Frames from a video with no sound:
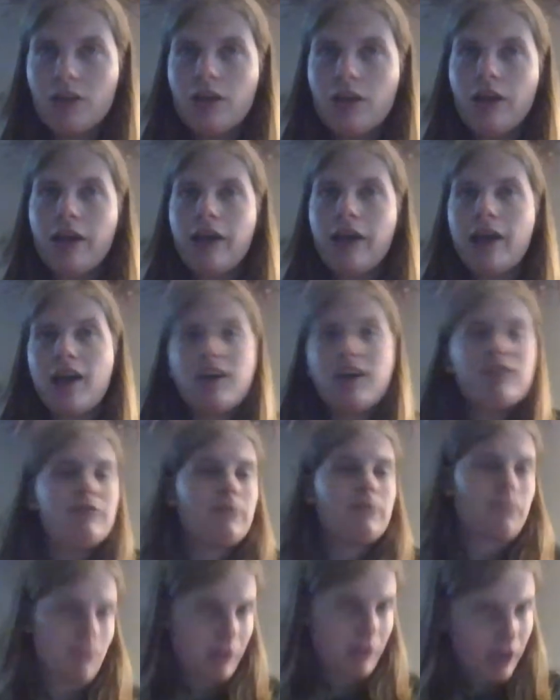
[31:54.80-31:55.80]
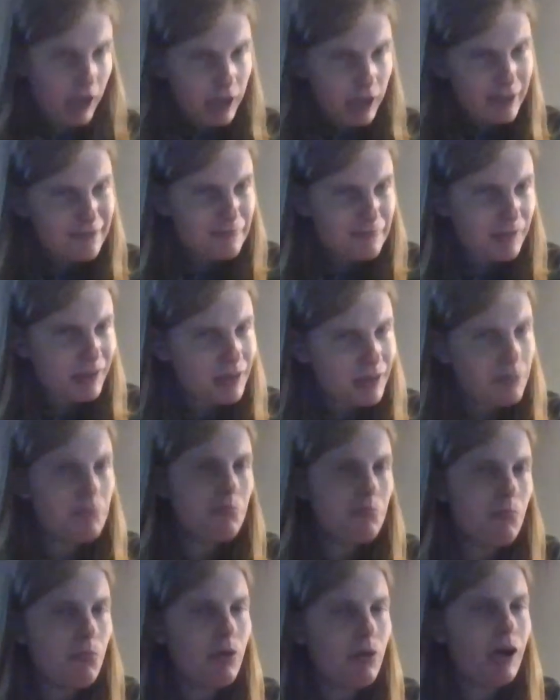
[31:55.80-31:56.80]
have kind of become
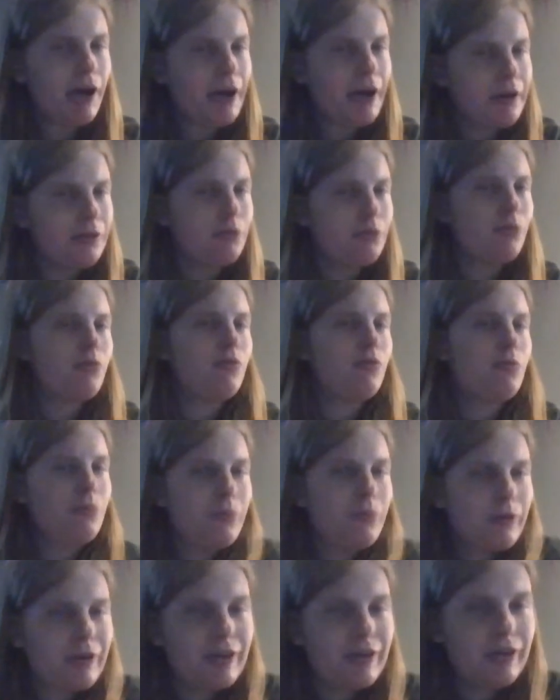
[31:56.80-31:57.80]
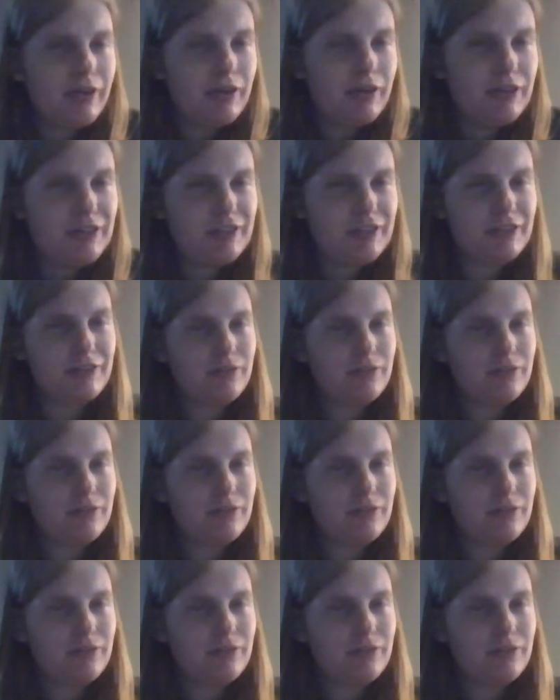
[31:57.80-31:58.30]
model orchids